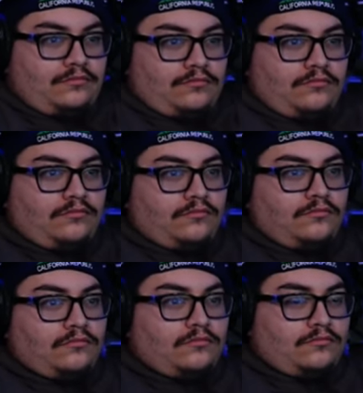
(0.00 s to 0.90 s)

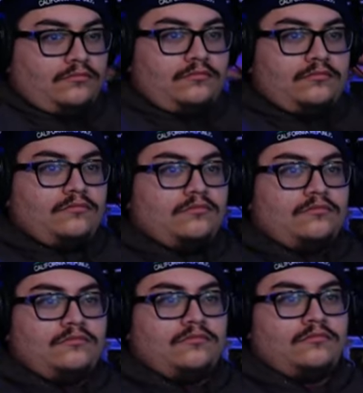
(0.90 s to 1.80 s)

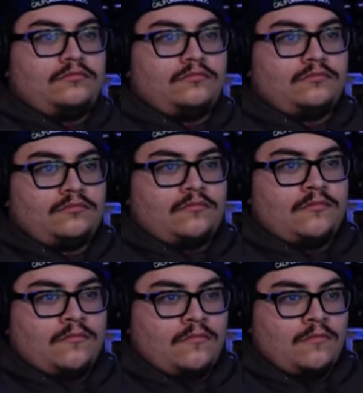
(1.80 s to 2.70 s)

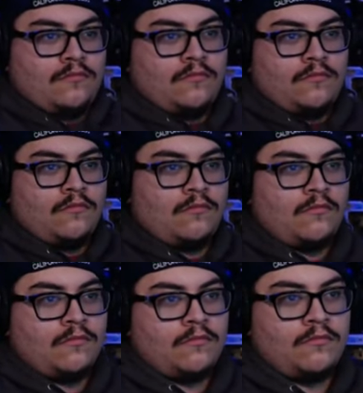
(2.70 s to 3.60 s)

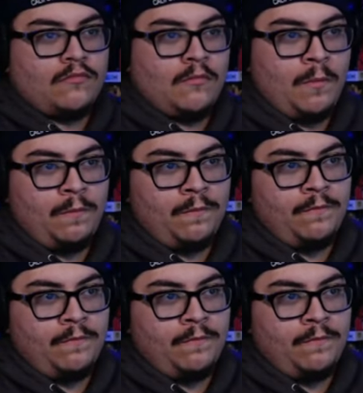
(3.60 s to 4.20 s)
No words are spoken by the person on screen.